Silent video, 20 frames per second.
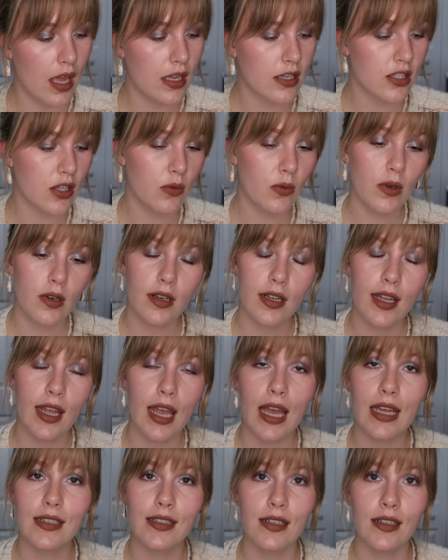Don't worry,
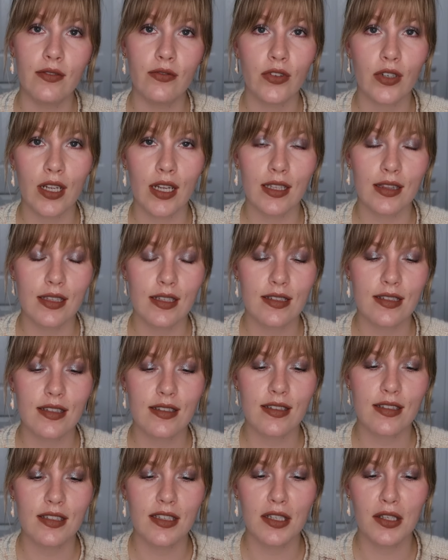I didn't forget this
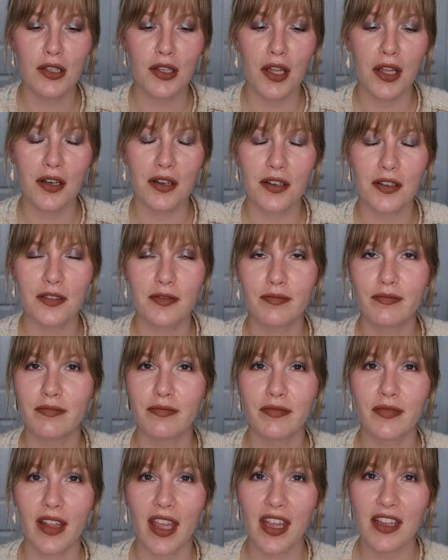is a declutter.
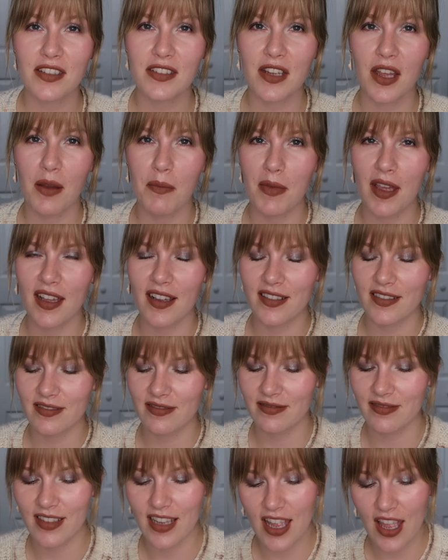It's coming.
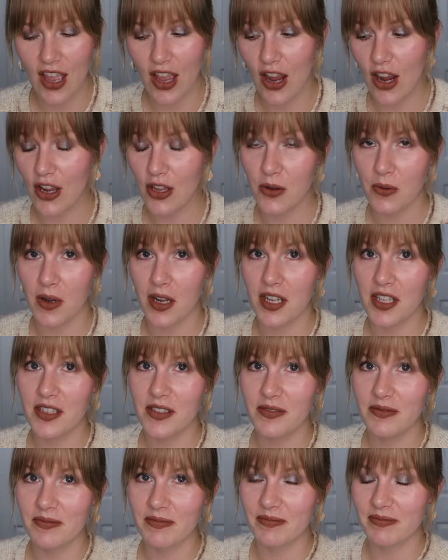Are you ready?
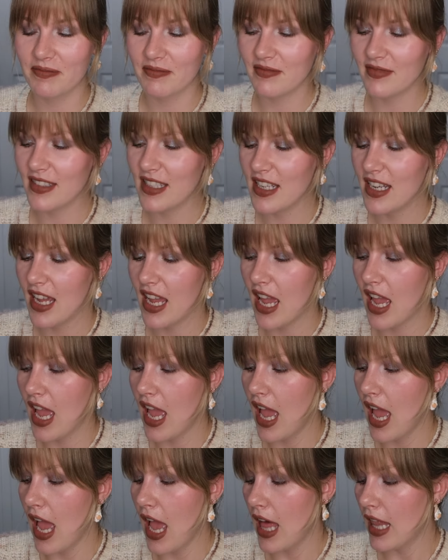
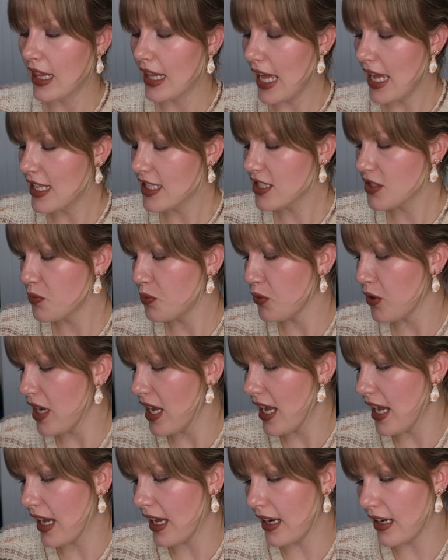Last
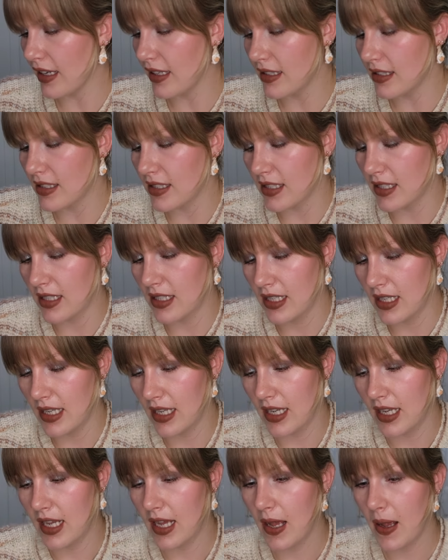brand,
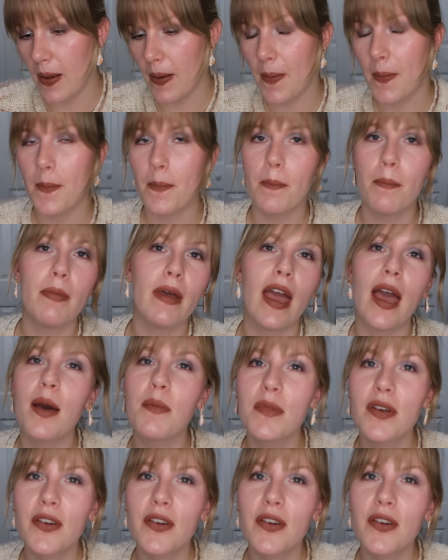Pat